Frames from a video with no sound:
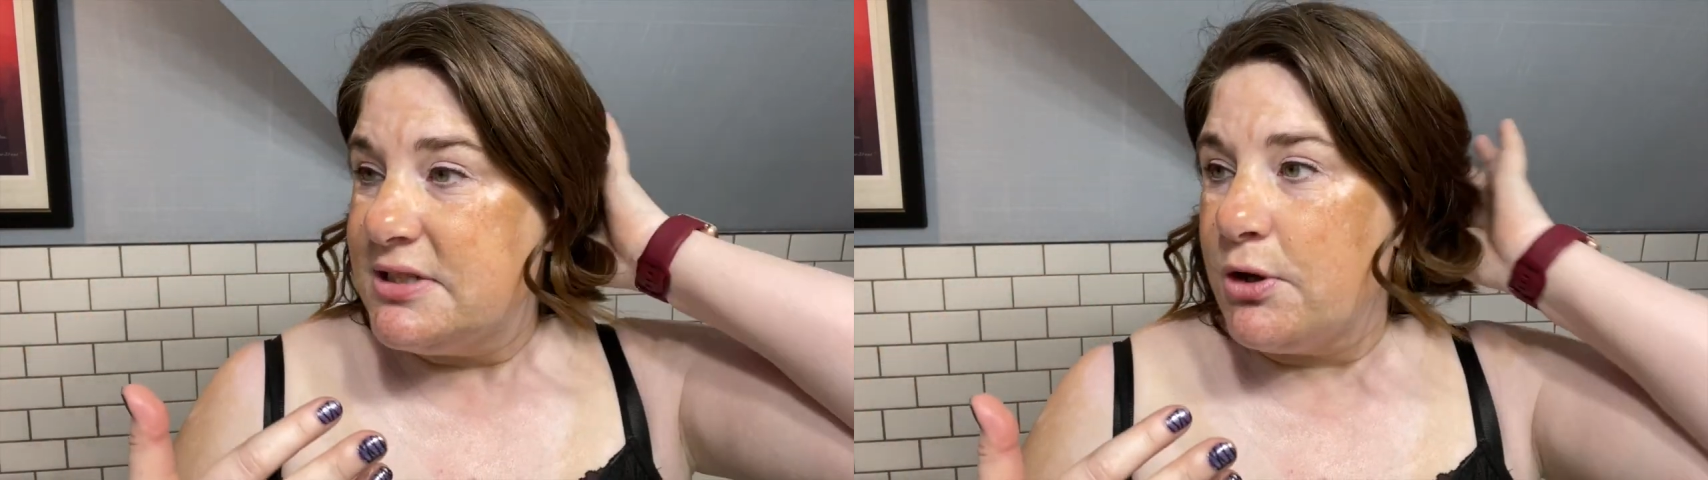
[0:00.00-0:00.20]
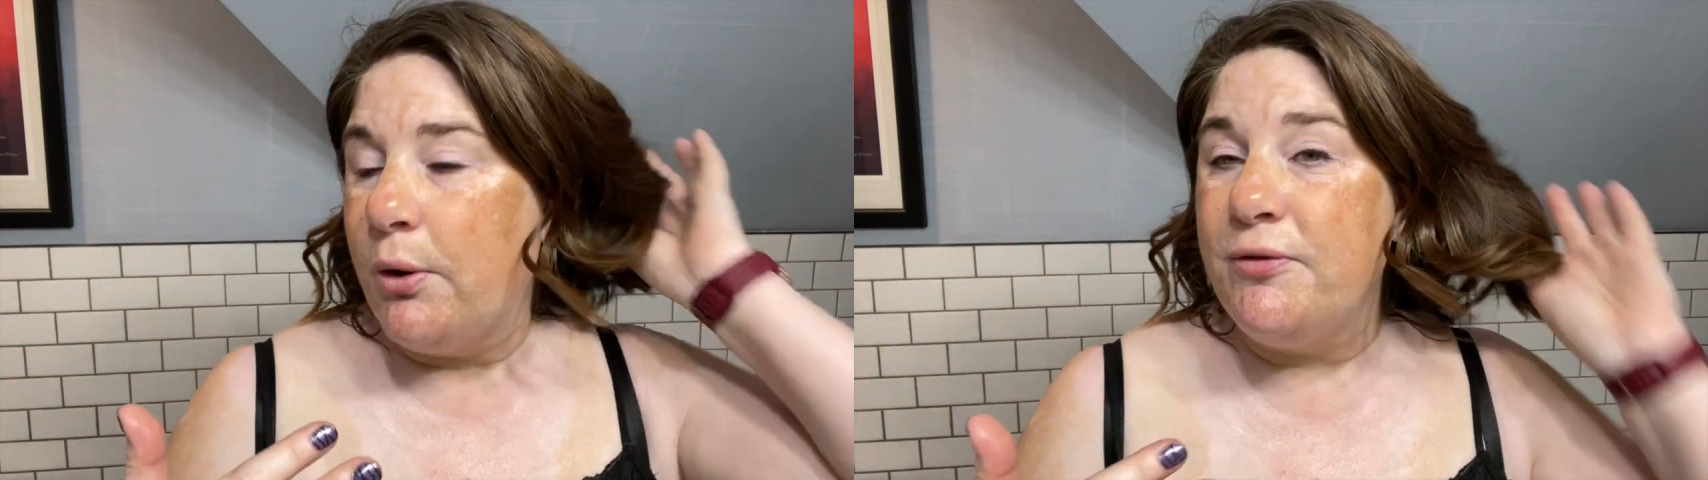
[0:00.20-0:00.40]

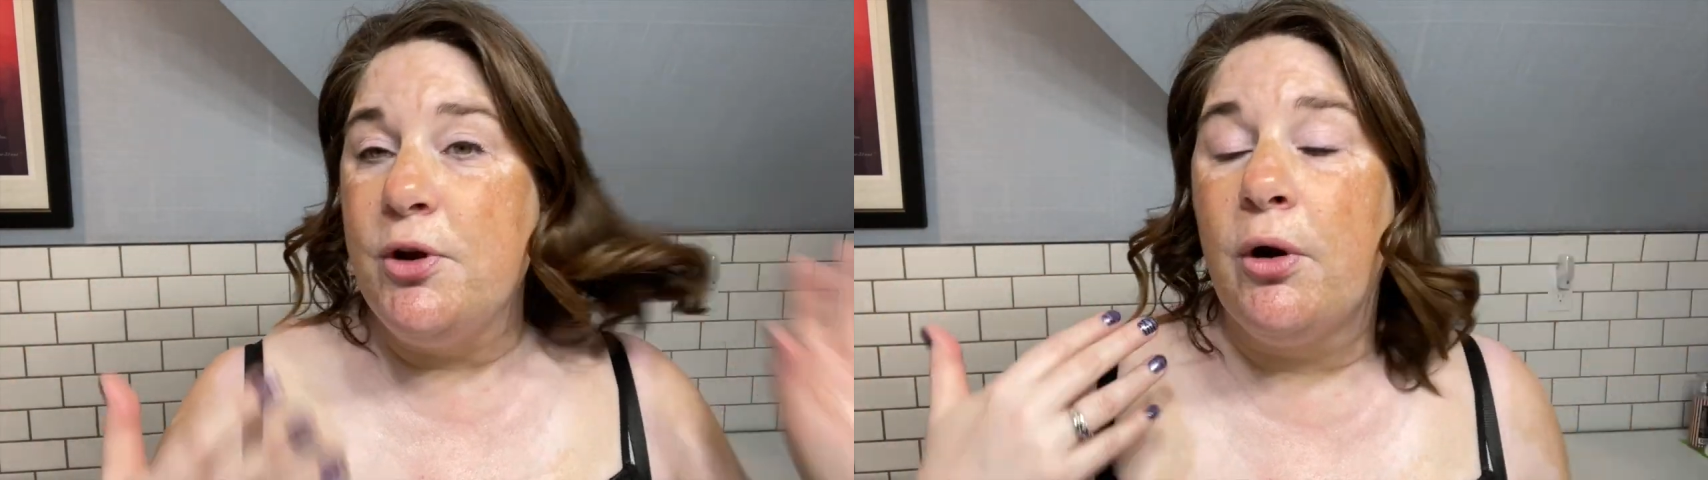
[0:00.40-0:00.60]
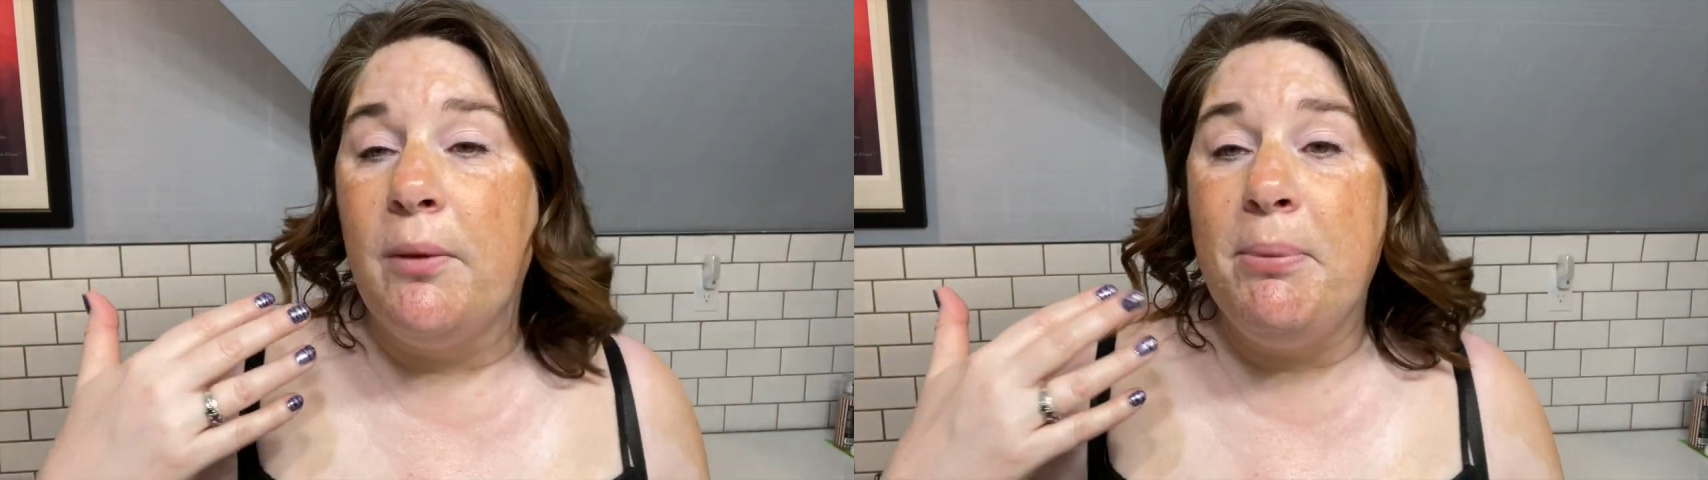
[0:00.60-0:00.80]
So if
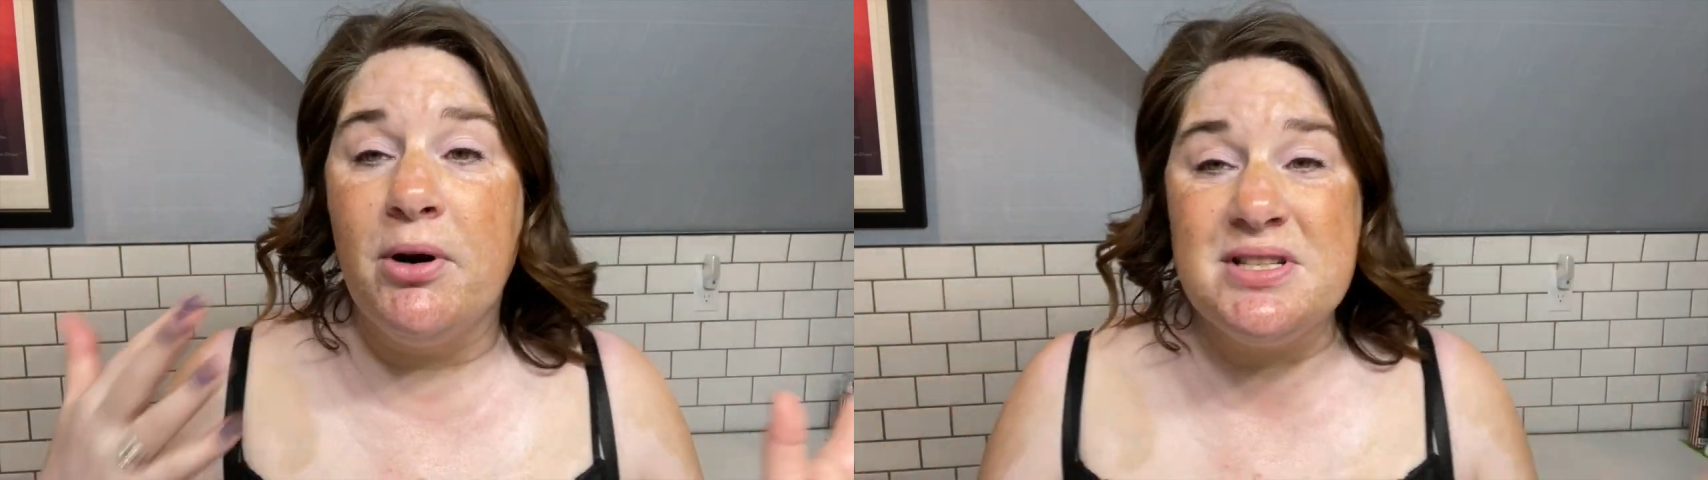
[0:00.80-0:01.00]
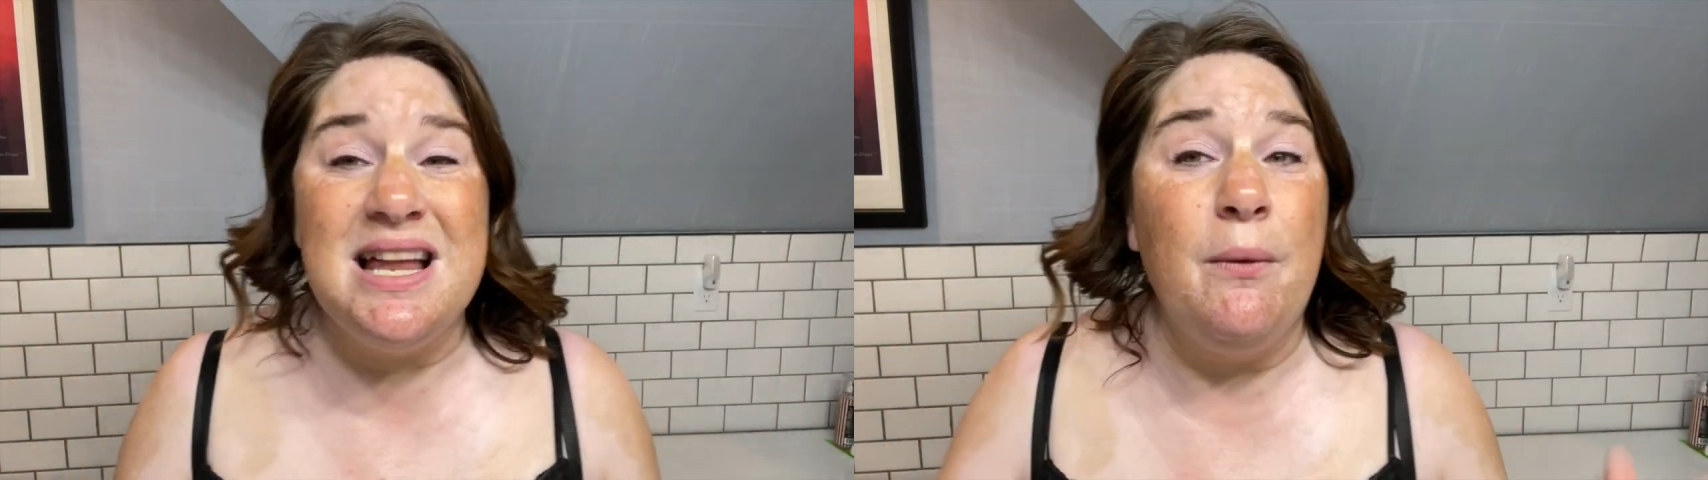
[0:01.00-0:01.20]
you're a
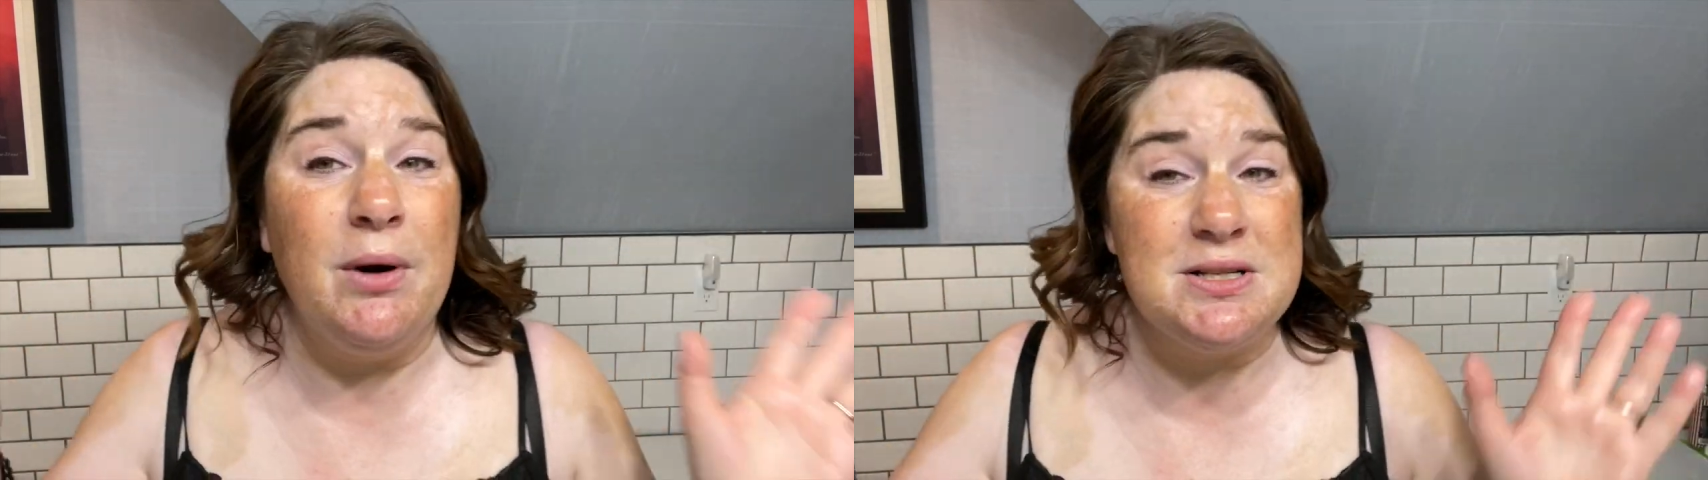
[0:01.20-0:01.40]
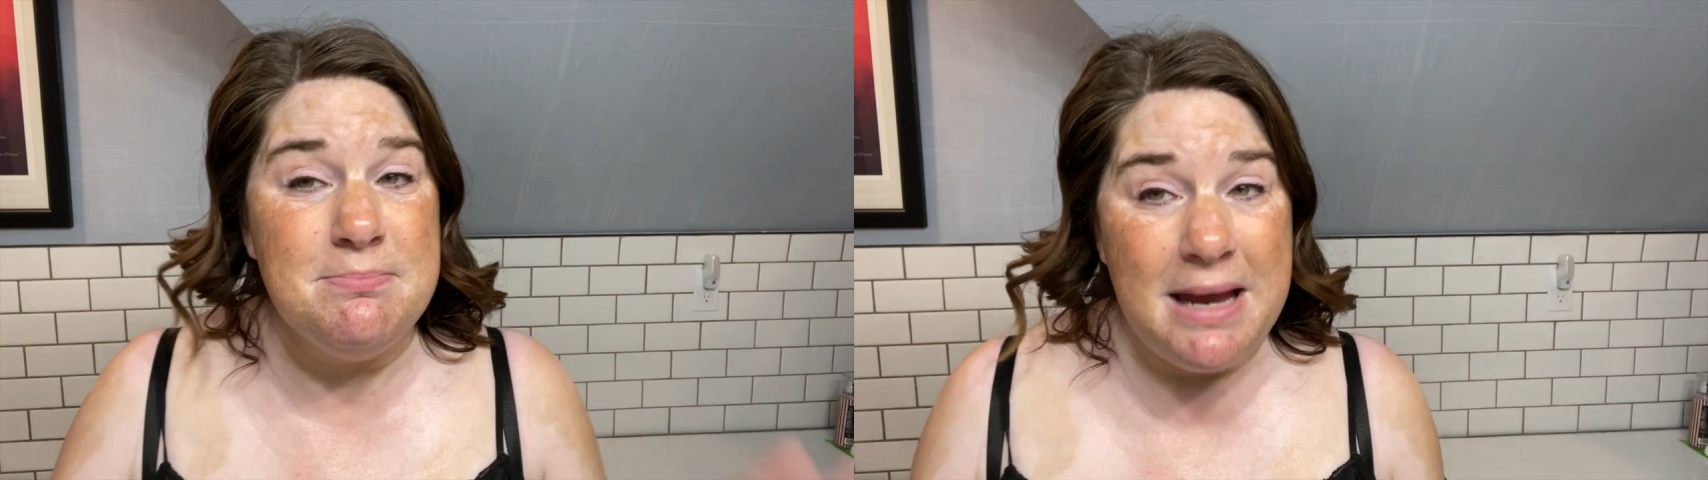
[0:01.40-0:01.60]
person that
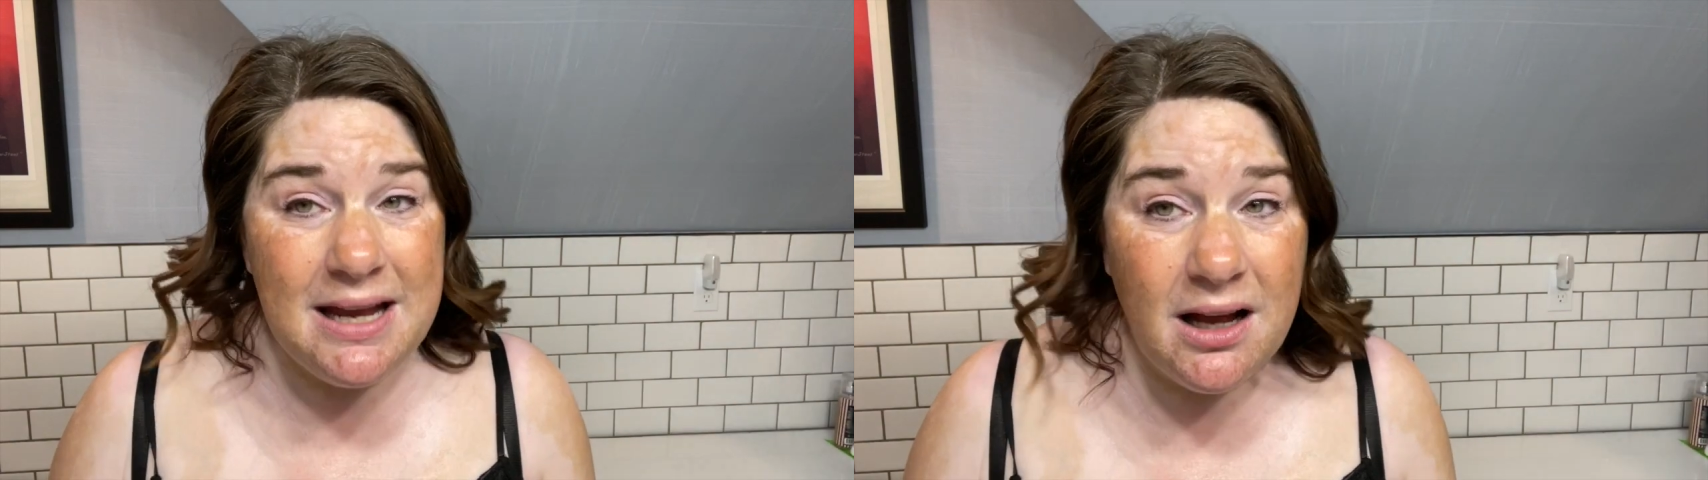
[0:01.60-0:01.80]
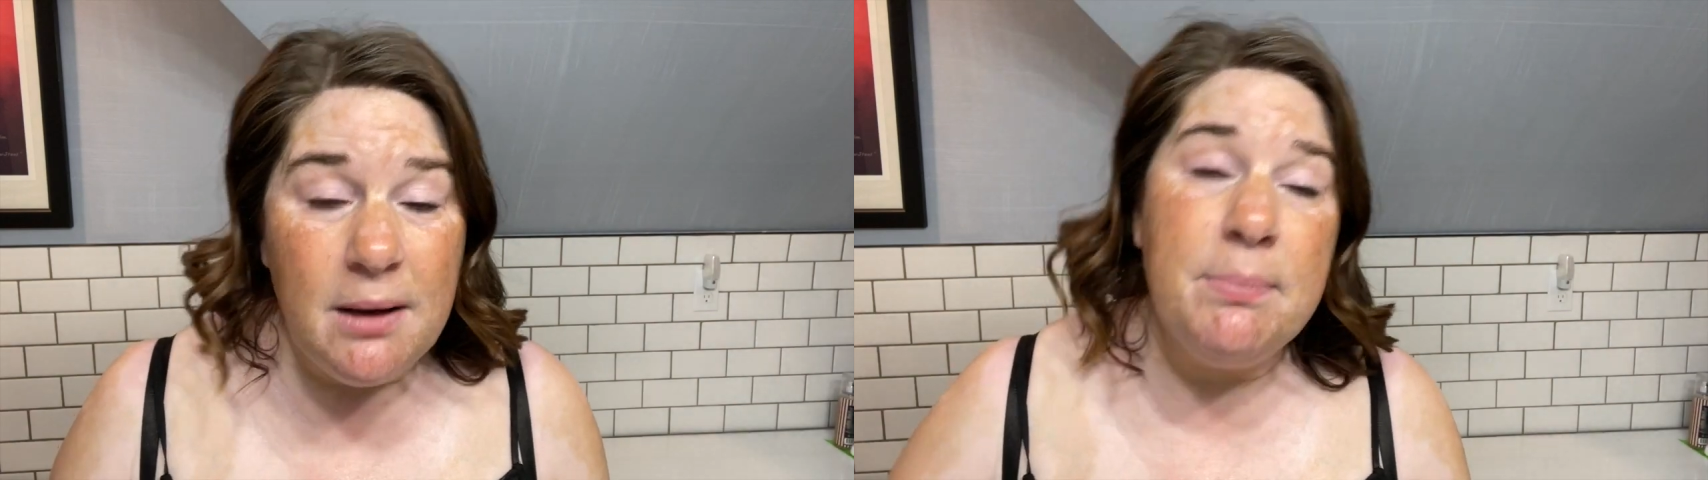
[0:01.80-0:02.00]
wears
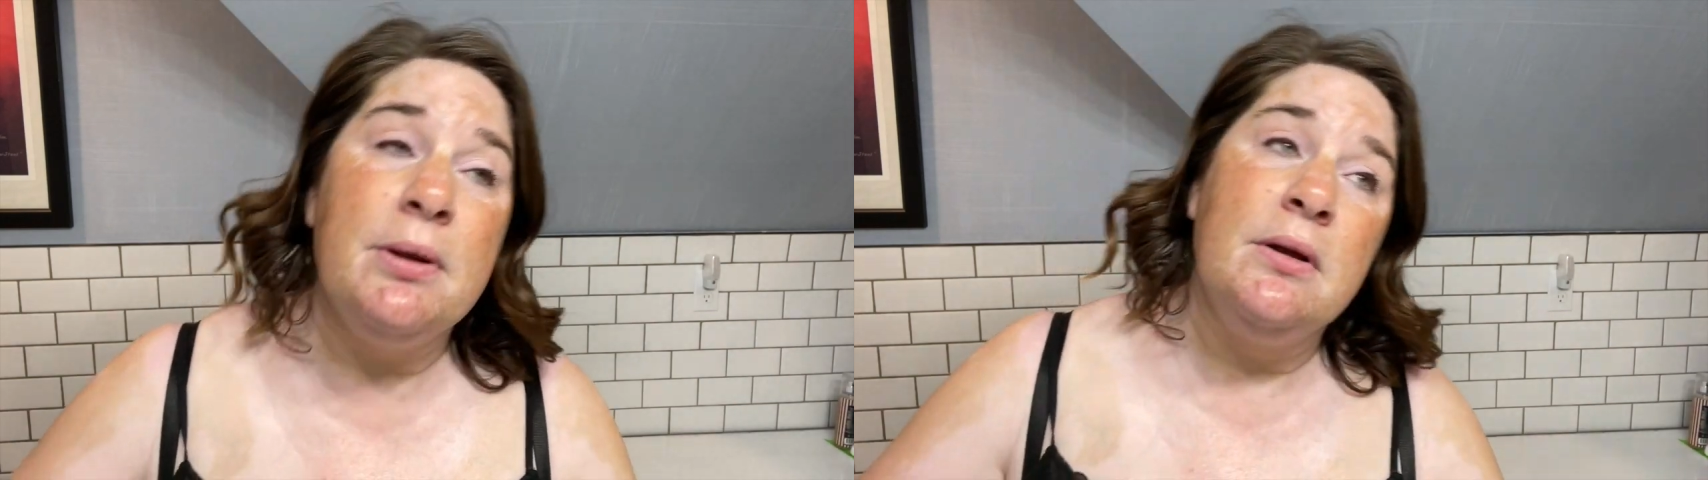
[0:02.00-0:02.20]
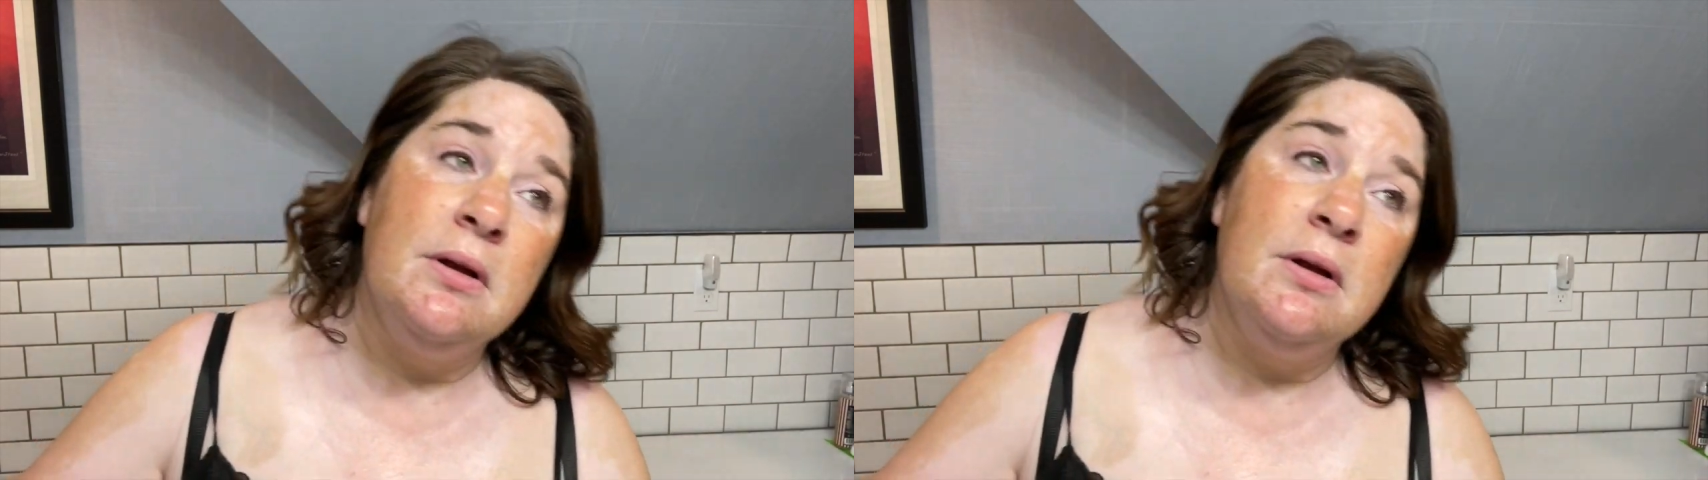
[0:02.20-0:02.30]
makeup,